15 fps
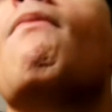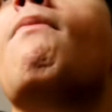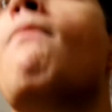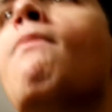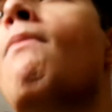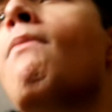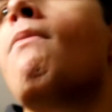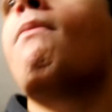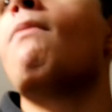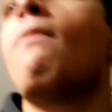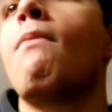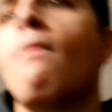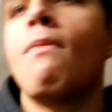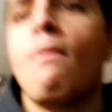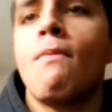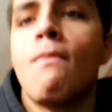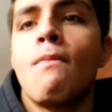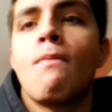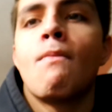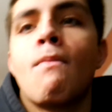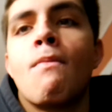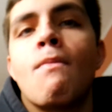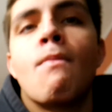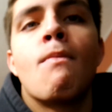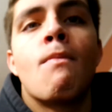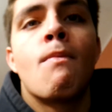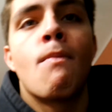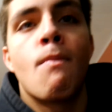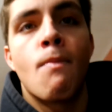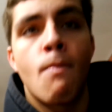
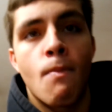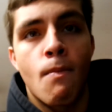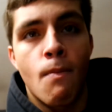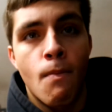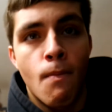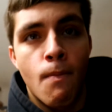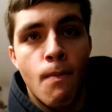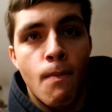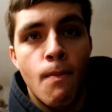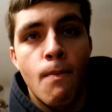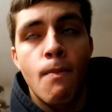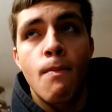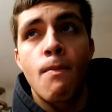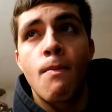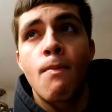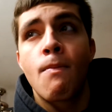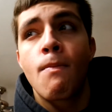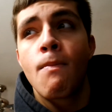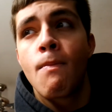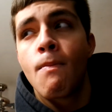No one is speaking in this clip.